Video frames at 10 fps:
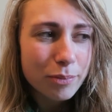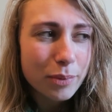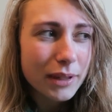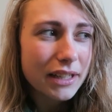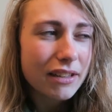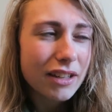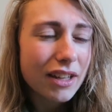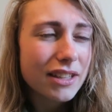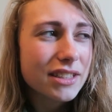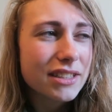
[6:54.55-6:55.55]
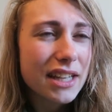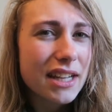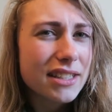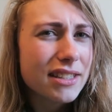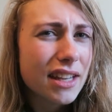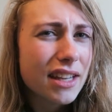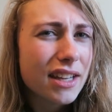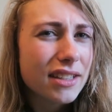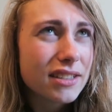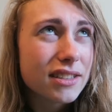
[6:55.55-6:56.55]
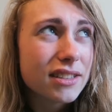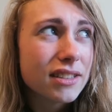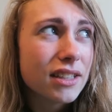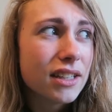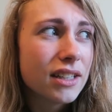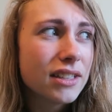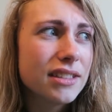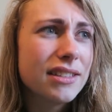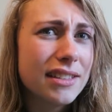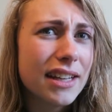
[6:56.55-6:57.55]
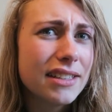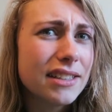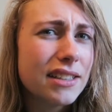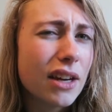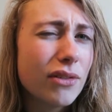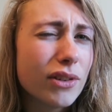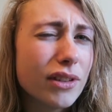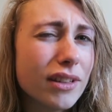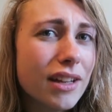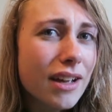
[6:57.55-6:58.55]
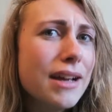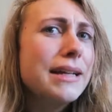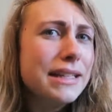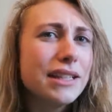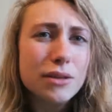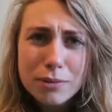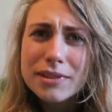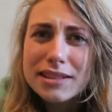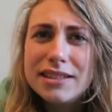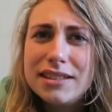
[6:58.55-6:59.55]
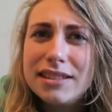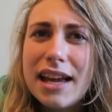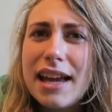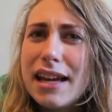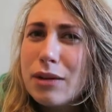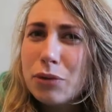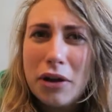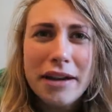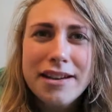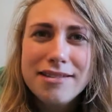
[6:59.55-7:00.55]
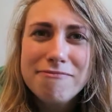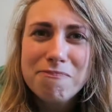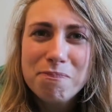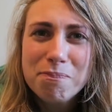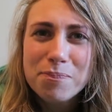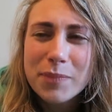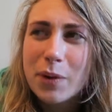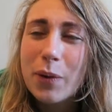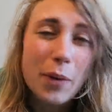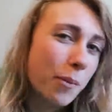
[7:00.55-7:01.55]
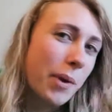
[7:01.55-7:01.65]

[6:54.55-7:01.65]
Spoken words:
I did day six. This is day seven. Yeah, it's around day eight or nine. Or